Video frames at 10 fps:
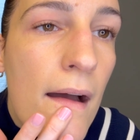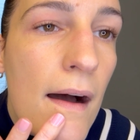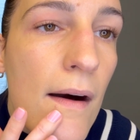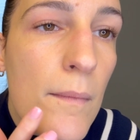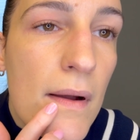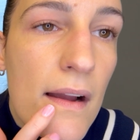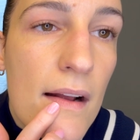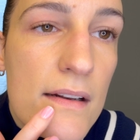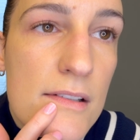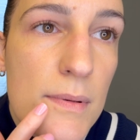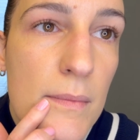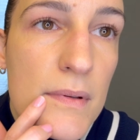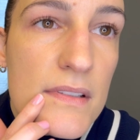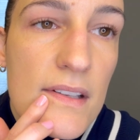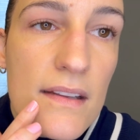Oh my gosh, this pimple
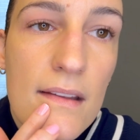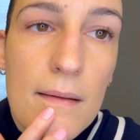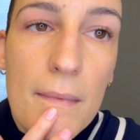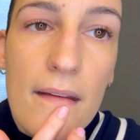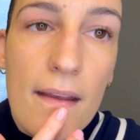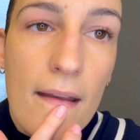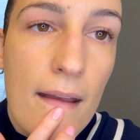is like killing me.